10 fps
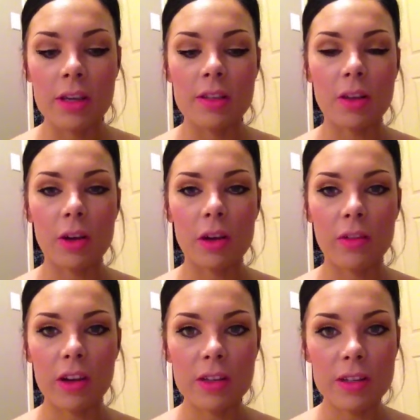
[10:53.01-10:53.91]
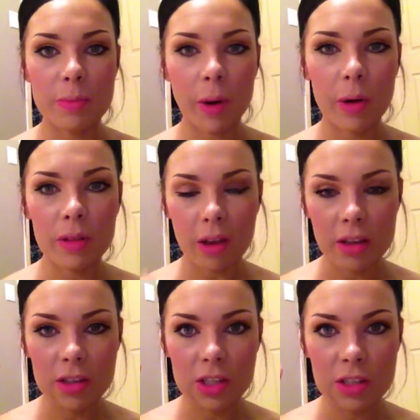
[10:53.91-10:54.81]
So if I use both, I
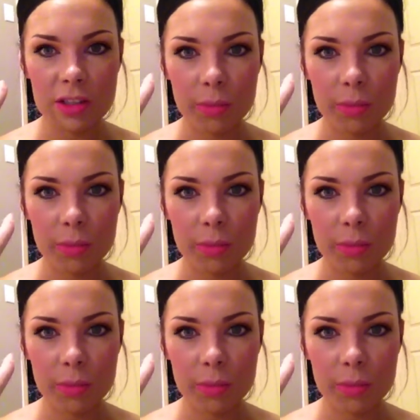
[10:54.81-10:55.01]
usually use